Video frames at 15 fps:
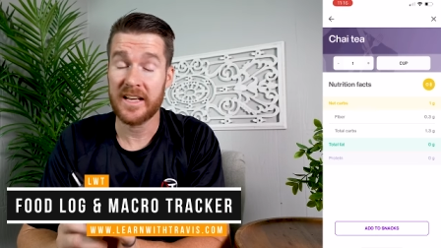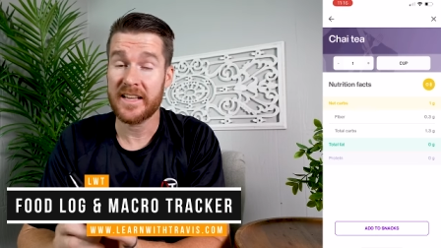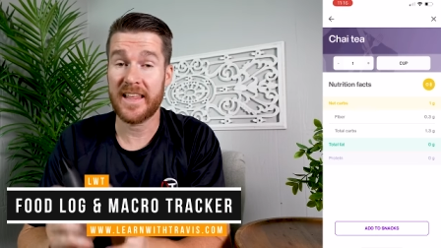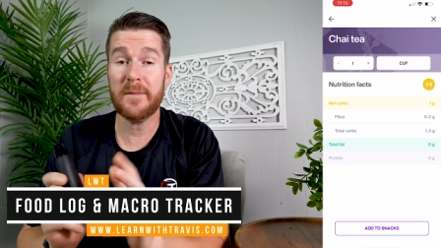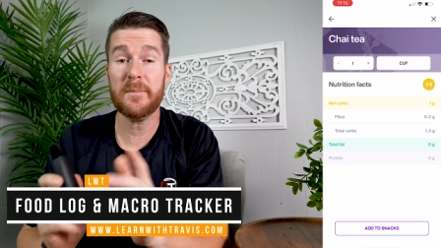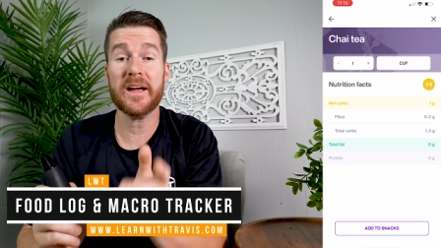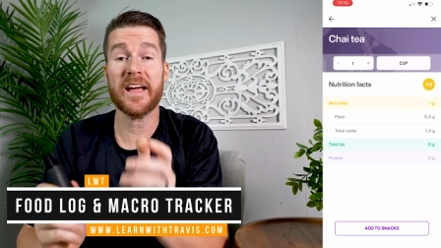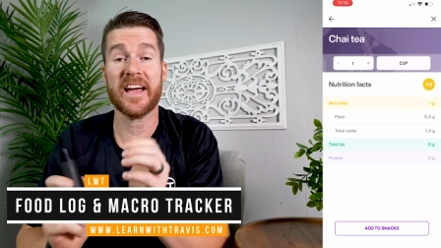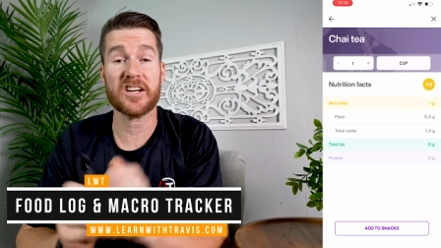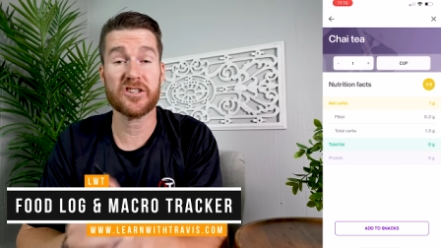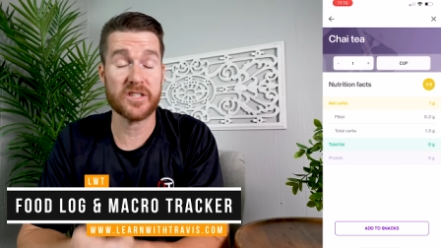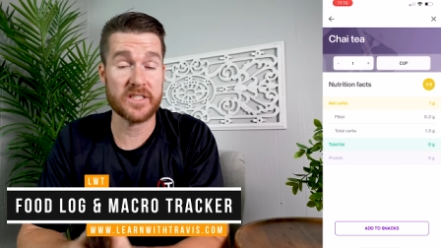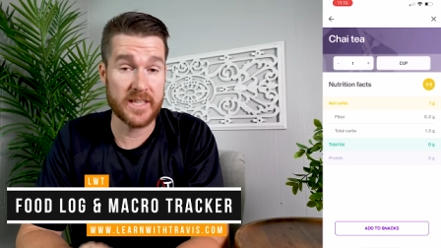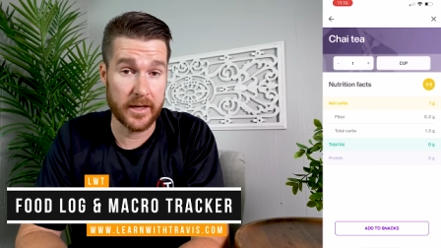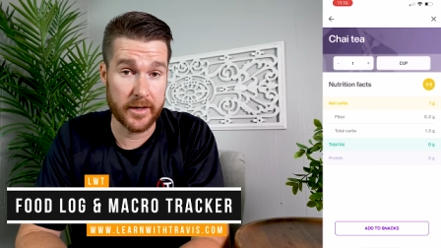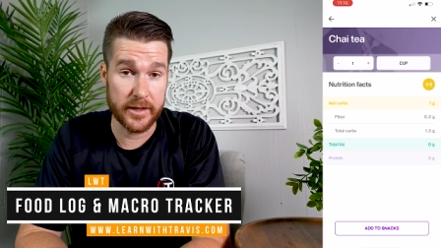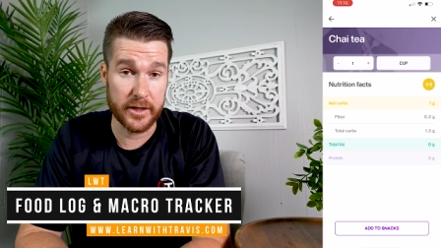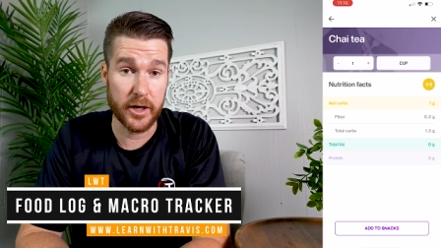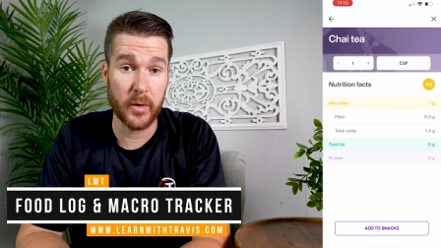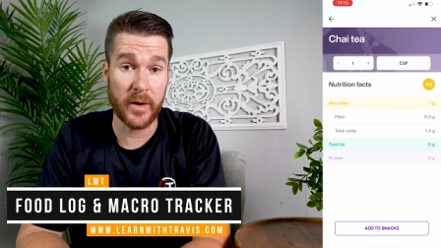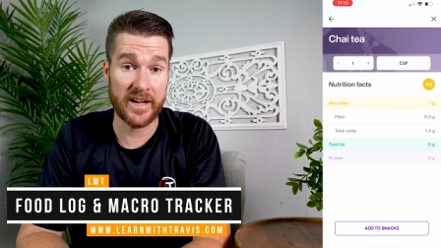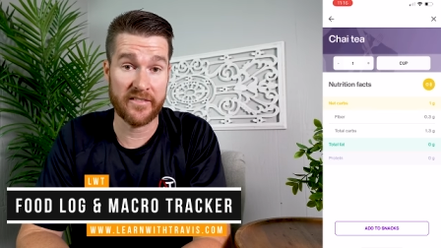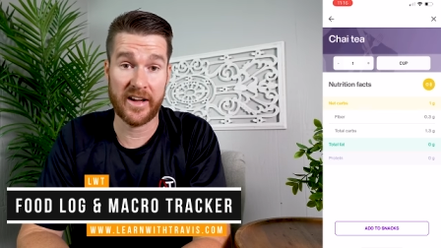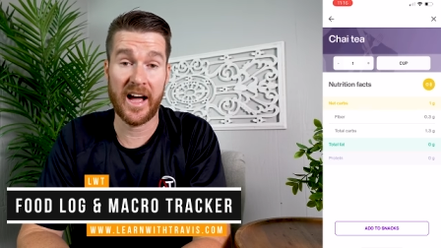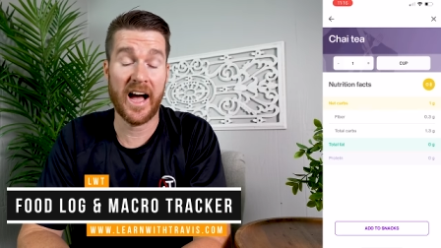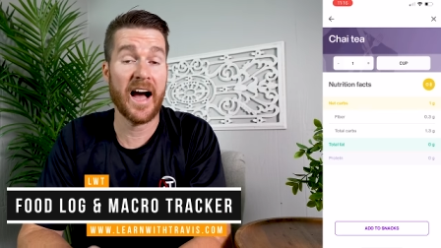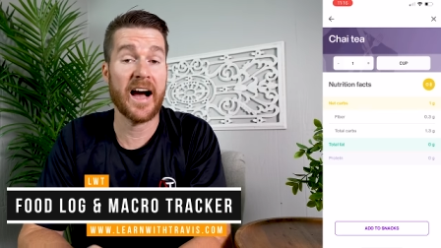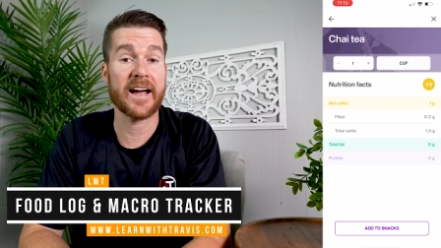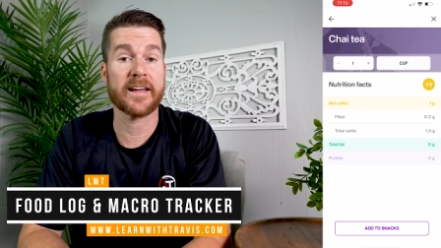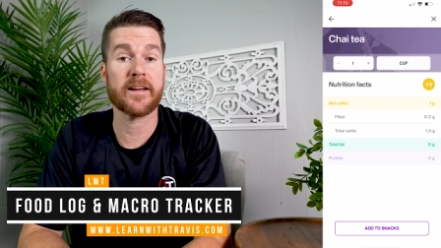They might actually tell you to go have a
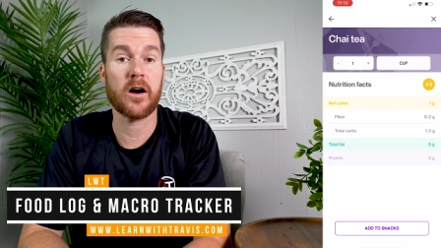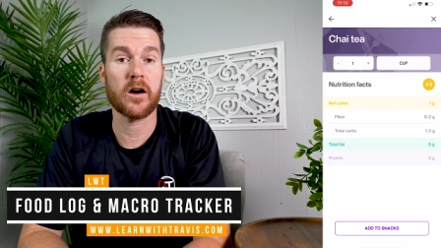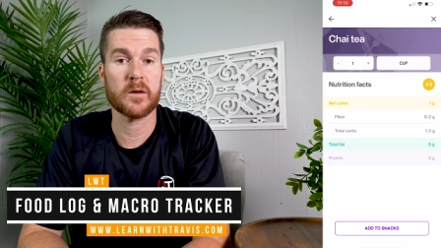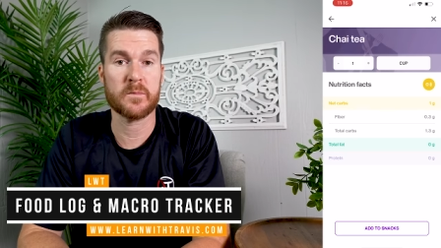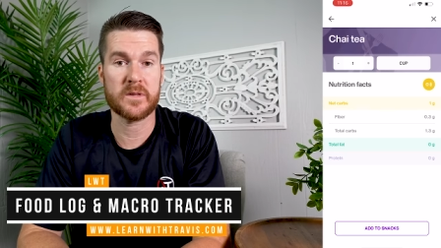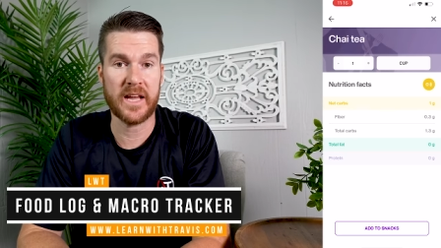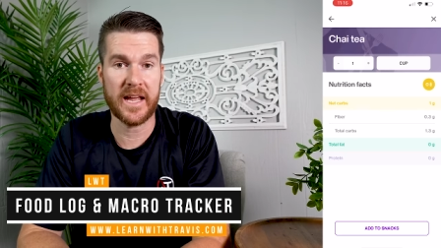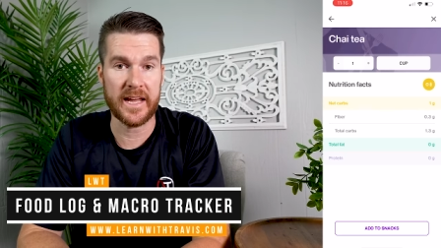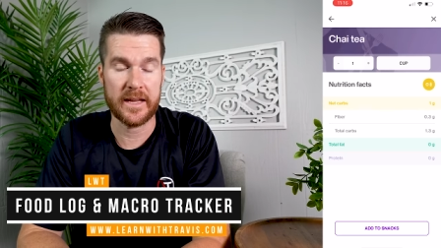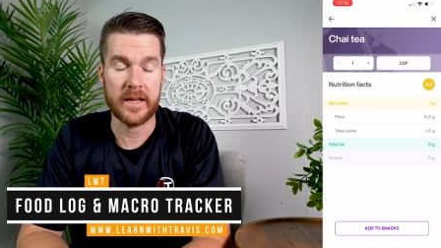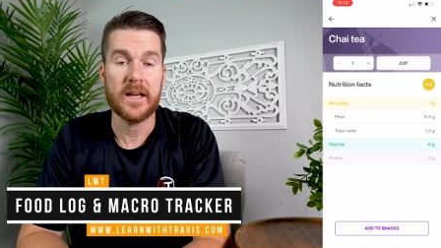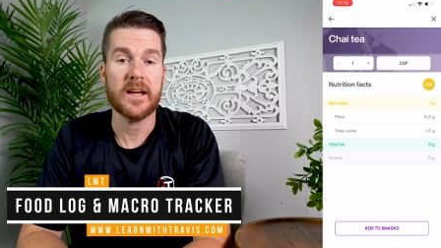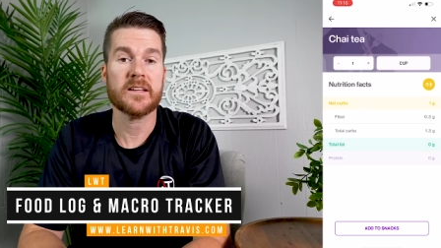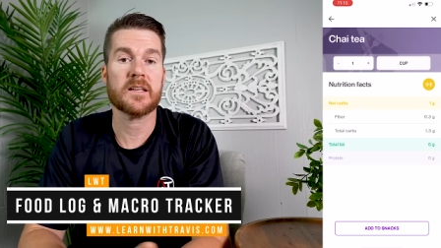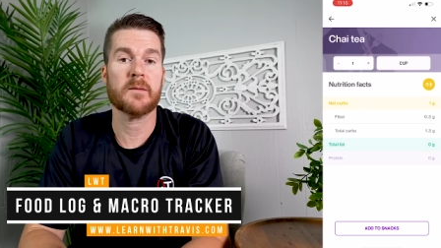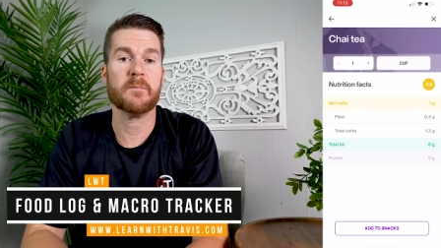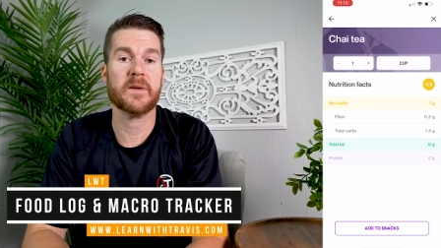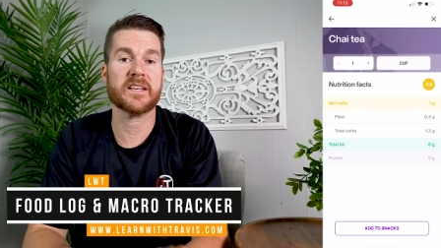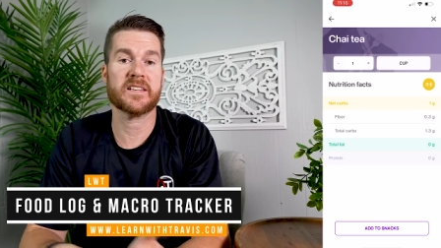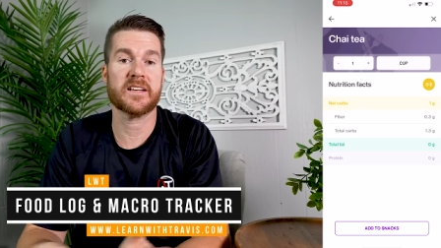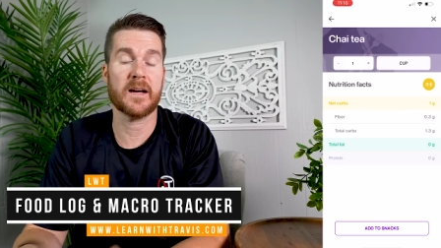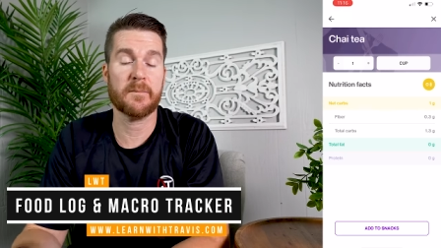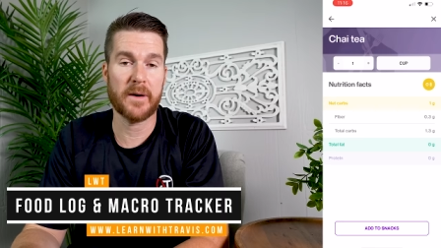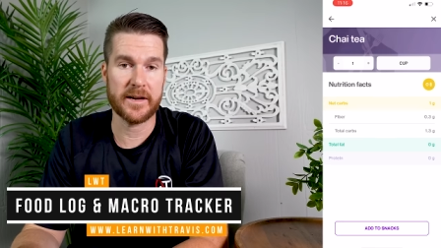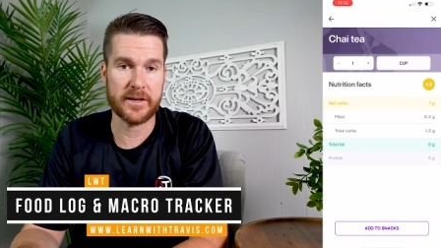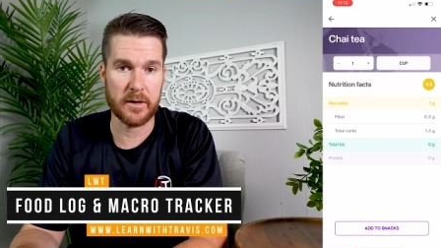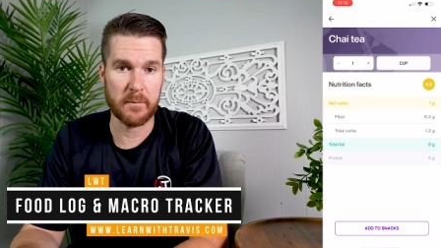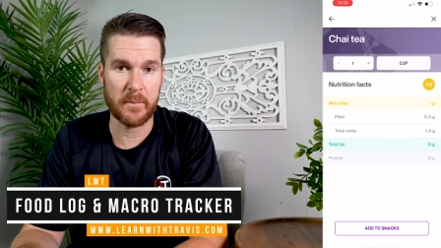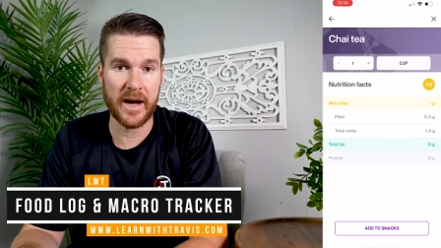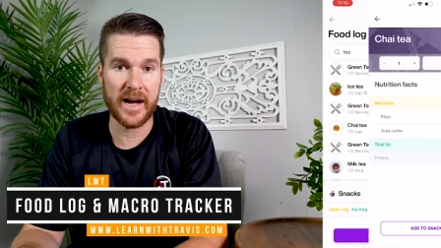high carb day to mix it up on
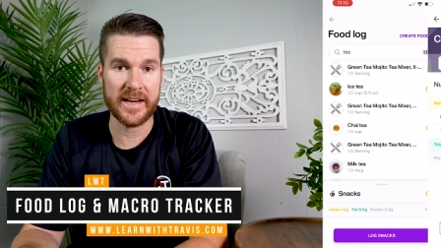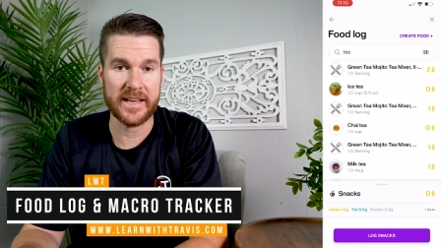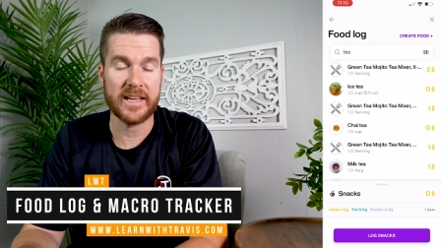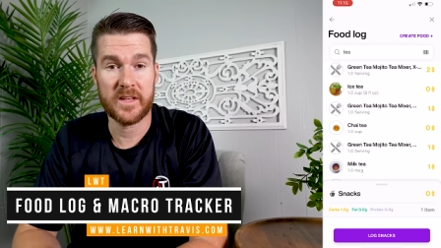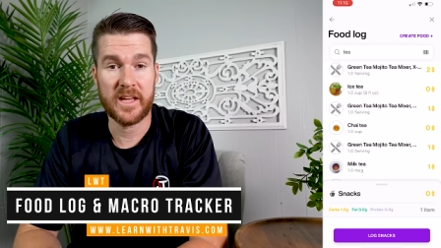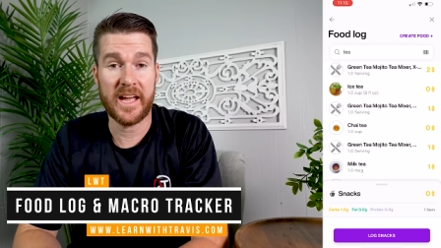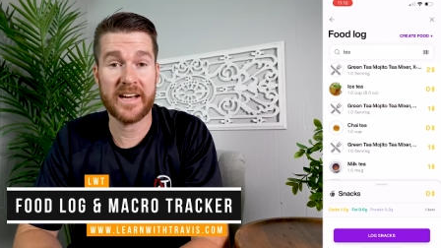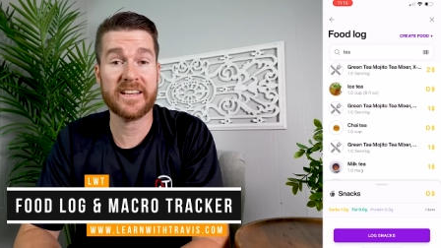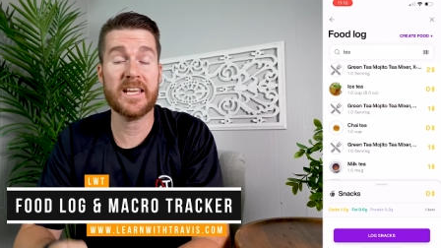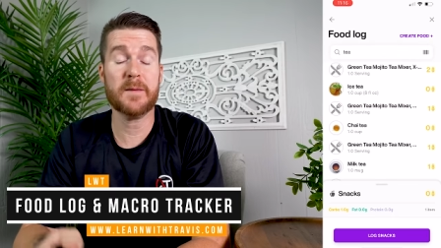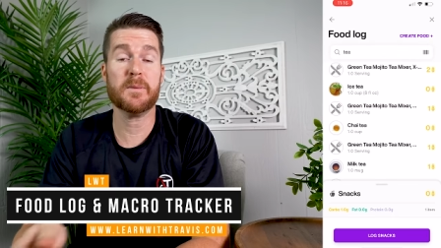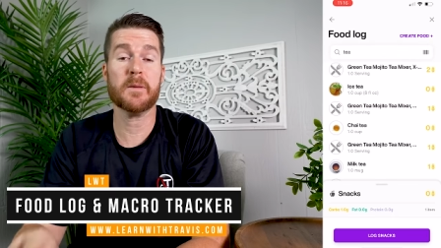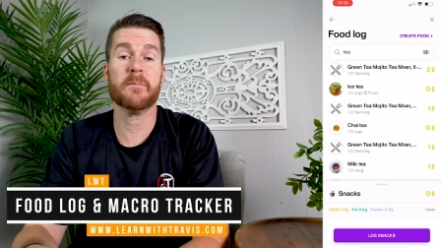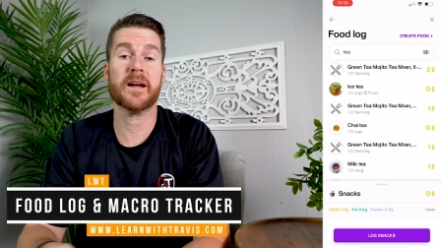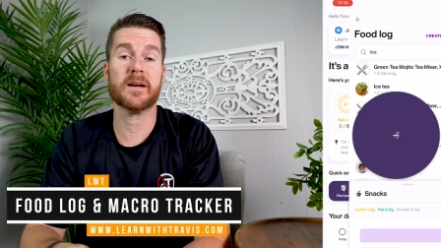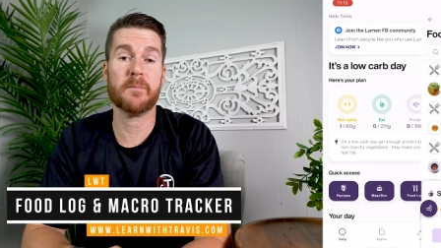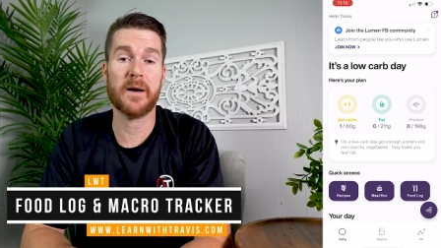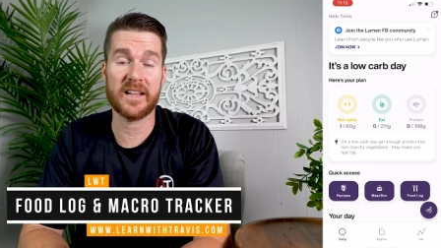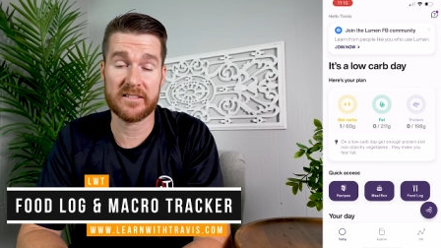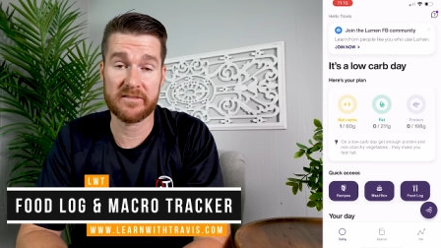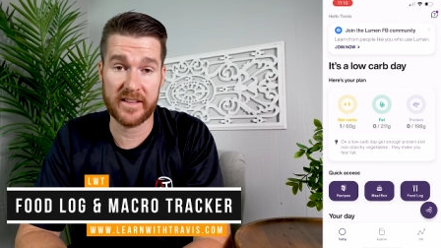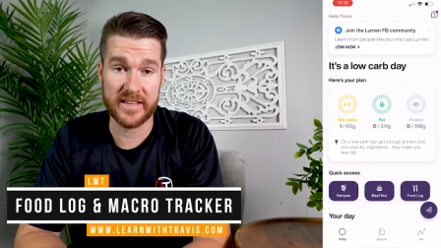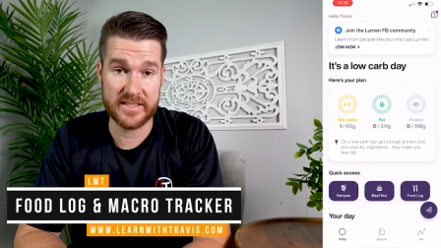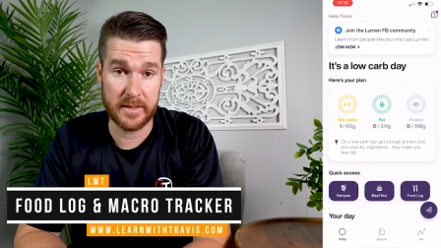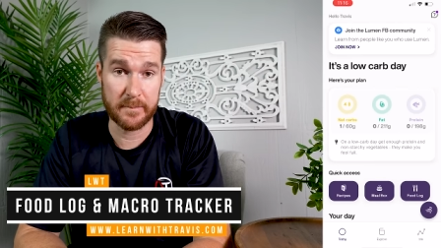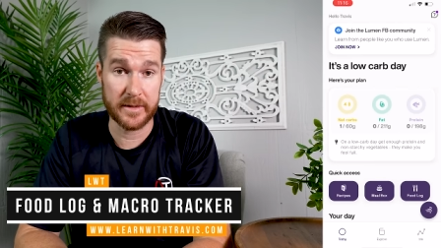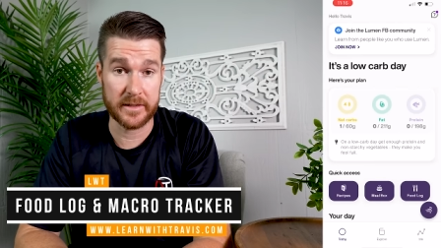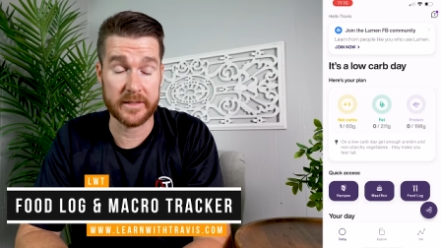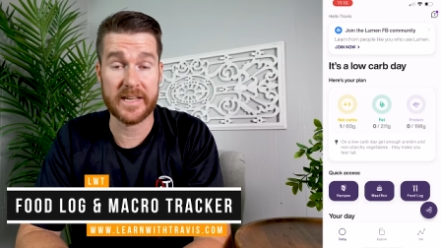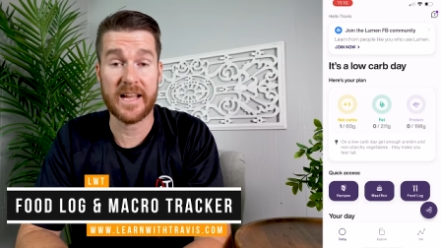your body and keep your metabolic
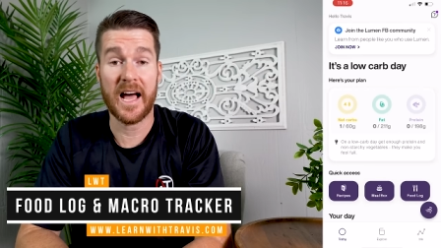flexibility